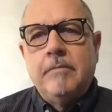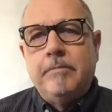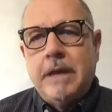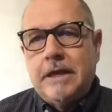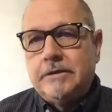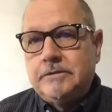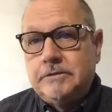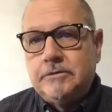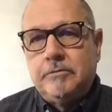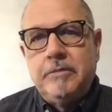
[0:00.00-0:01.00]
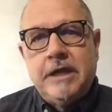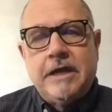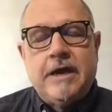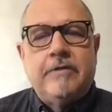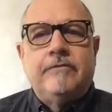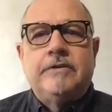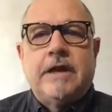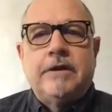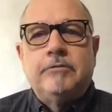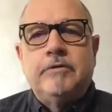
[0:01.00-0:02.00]
banjo made out of
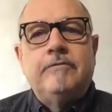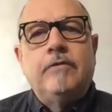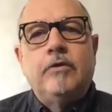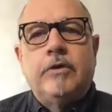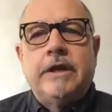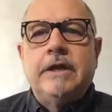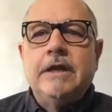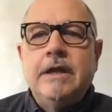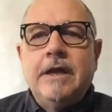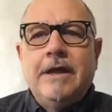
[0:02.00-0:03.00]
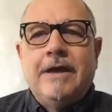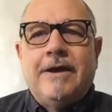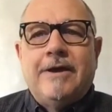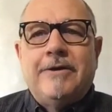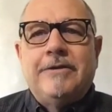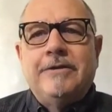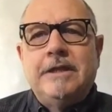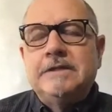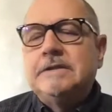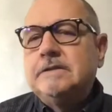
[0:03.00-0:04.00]
tigerwood flooring, uh,
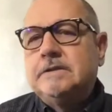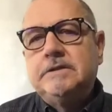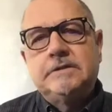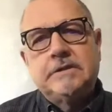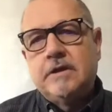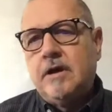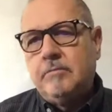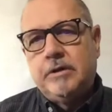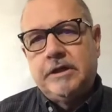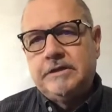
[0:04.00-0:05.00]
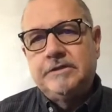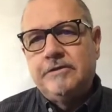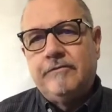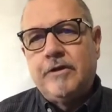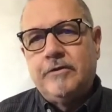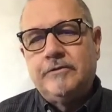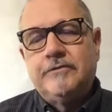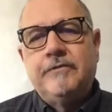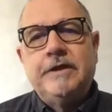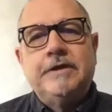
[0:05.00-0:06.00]
this is just a compilation of all
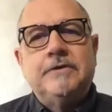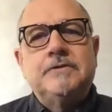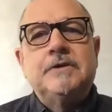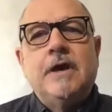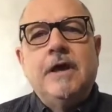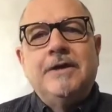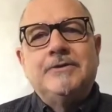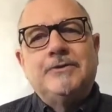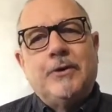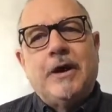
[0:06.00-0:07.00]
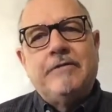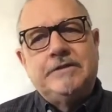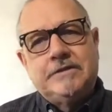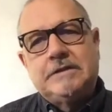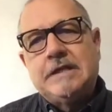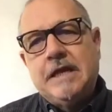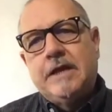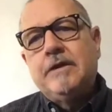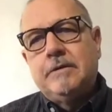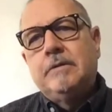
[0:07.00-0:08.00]
those videos. So I've just
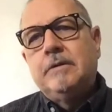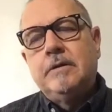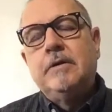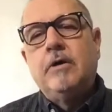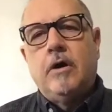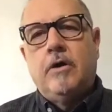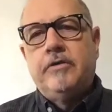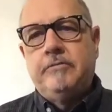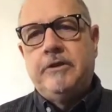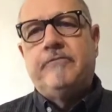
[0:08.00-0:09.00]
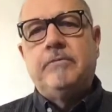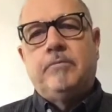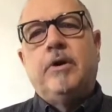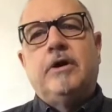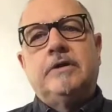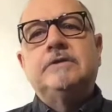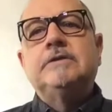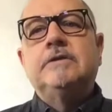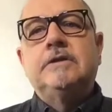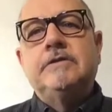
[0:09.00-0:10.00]
taken all the different parts
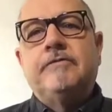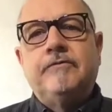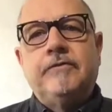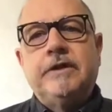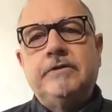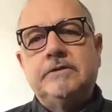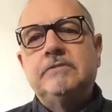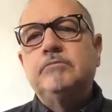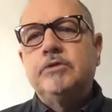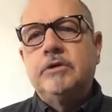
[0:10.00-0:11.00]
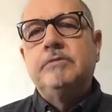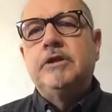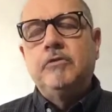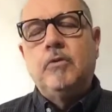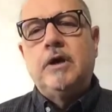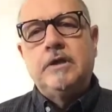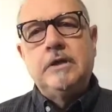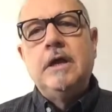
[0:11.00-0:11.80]
of the different videos and put them into one.